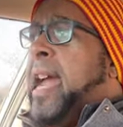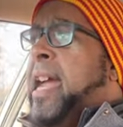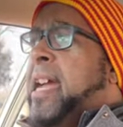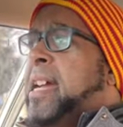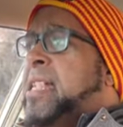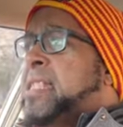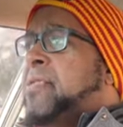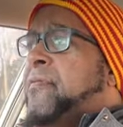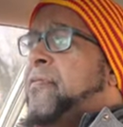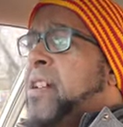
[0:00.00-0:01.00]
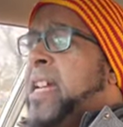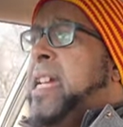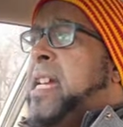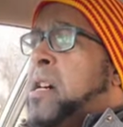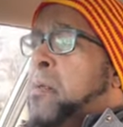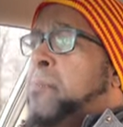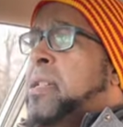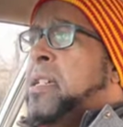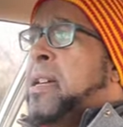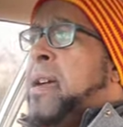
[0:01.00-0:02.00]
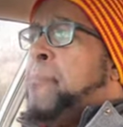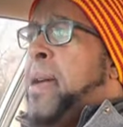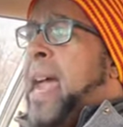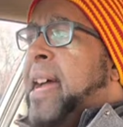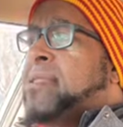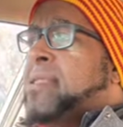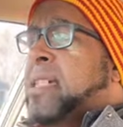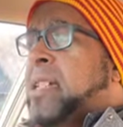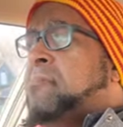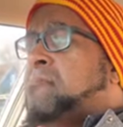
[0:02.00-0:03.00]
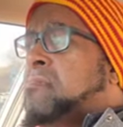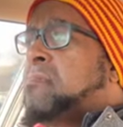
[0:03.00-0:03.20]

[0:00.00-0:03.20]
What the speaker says: And for him, passing,